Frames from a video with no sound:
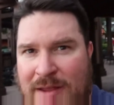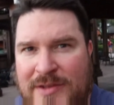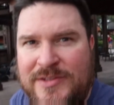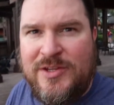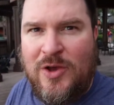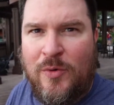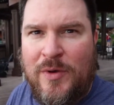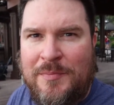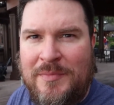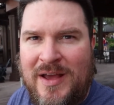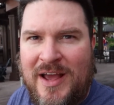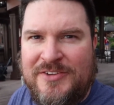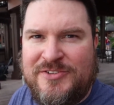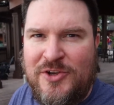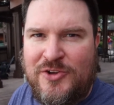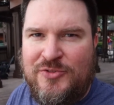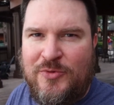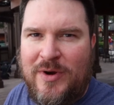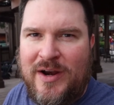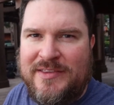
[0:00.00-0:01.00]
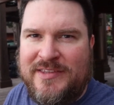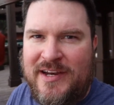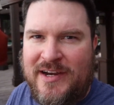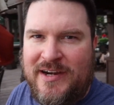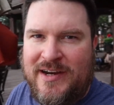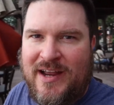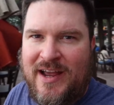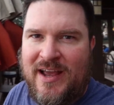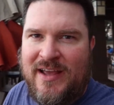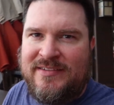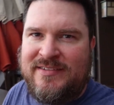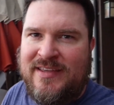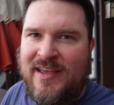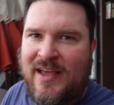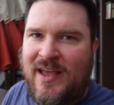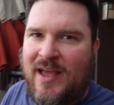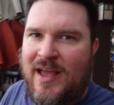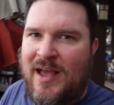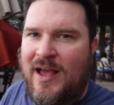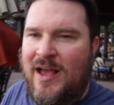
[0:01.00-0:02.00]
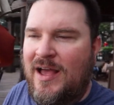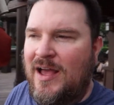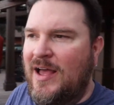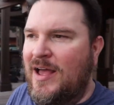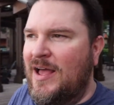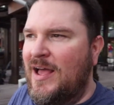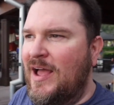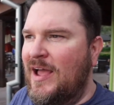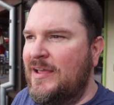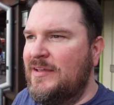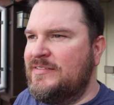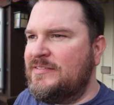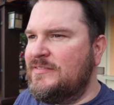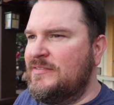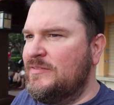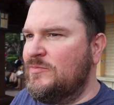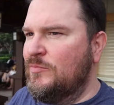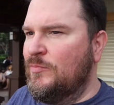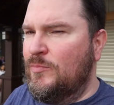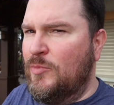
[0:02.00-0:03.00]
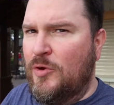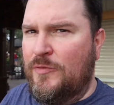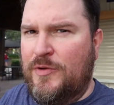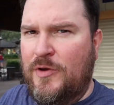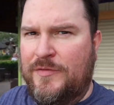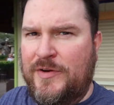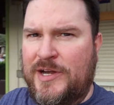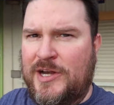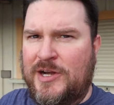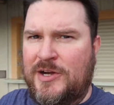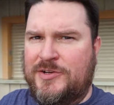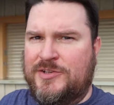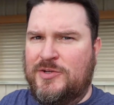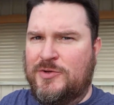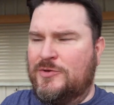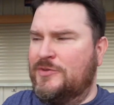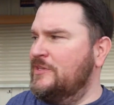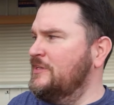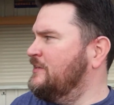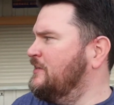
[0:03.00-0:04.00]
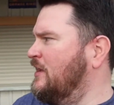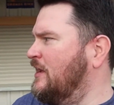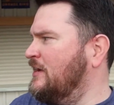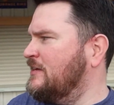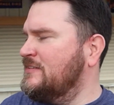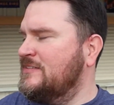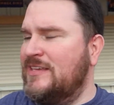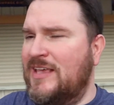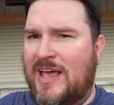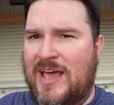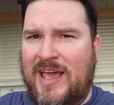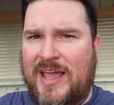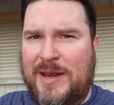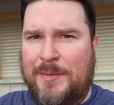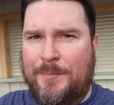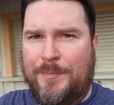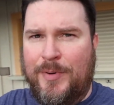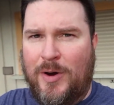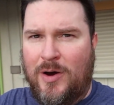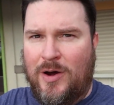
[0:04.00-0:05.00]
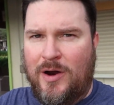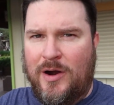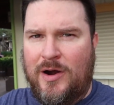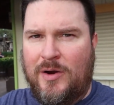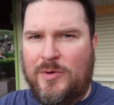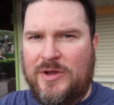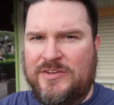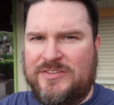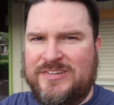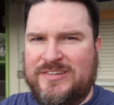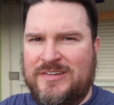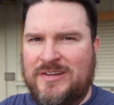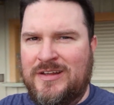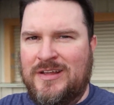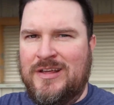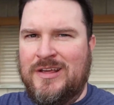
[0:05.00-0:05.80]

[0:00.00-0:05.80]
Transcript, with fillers: Dole Whip nachos right there, guys. Uh, I moved over here to the Dockside Bar, which